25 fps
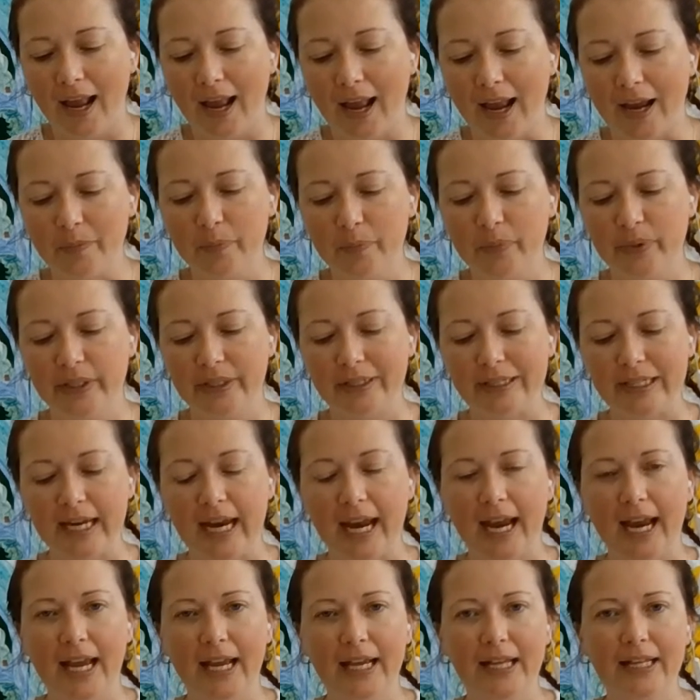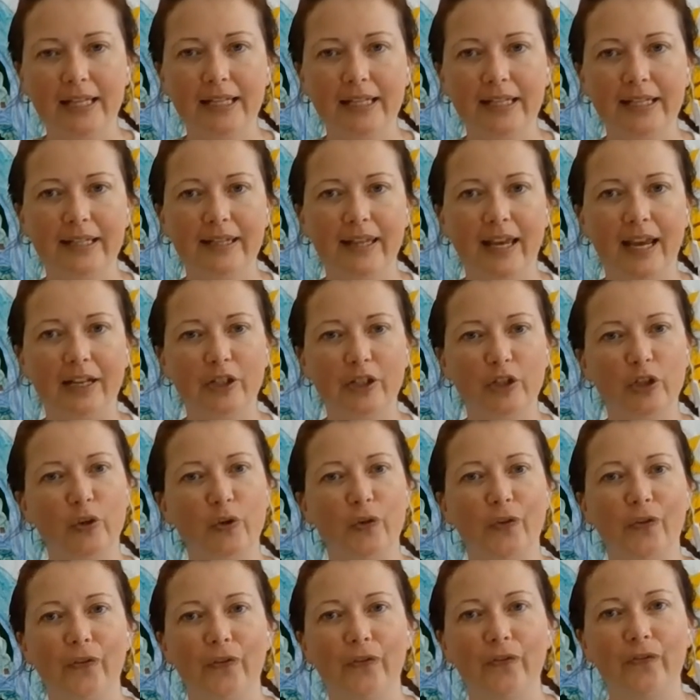and pretend that
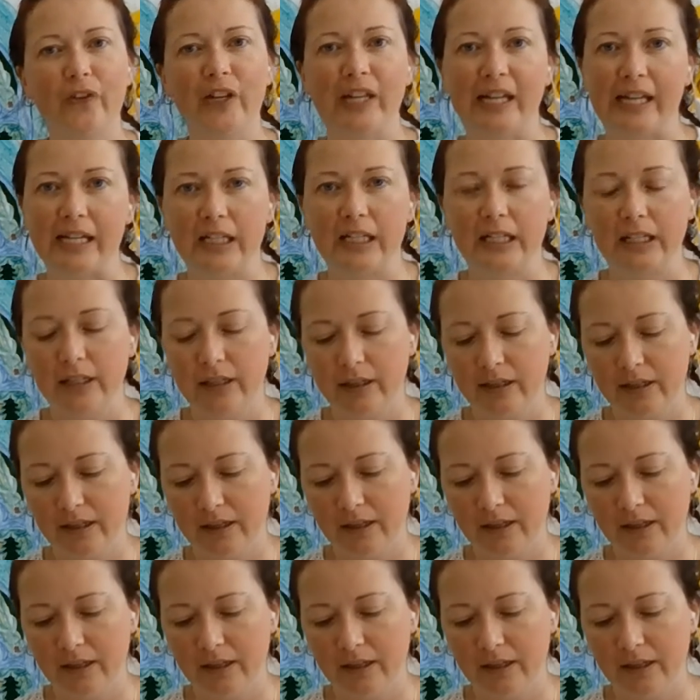your feet,